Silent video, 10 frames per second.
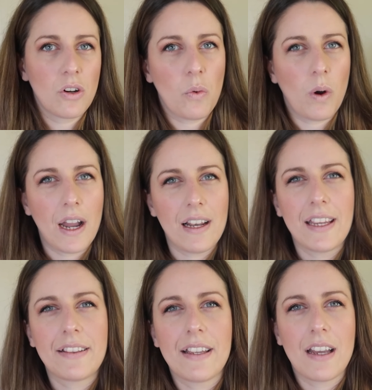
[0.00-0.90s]
know why
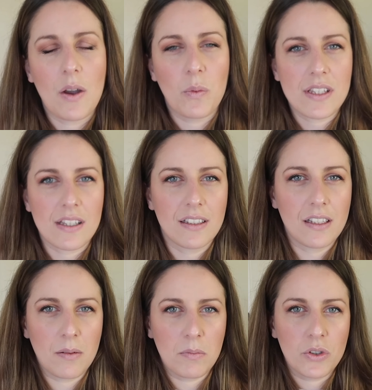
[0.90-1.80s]
lately I wasn't
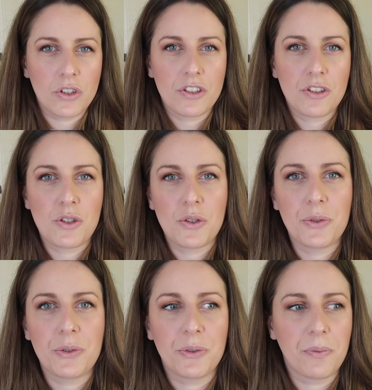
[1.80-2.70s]
in a mood
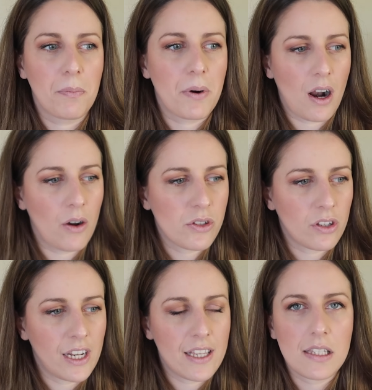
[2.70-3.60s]
to browse
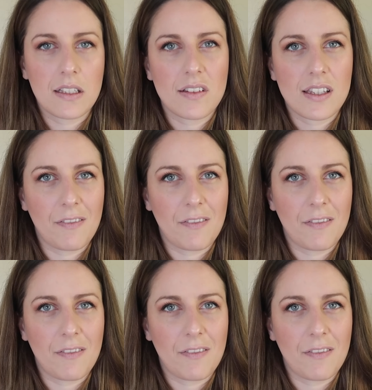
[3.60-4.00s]
on ASOS.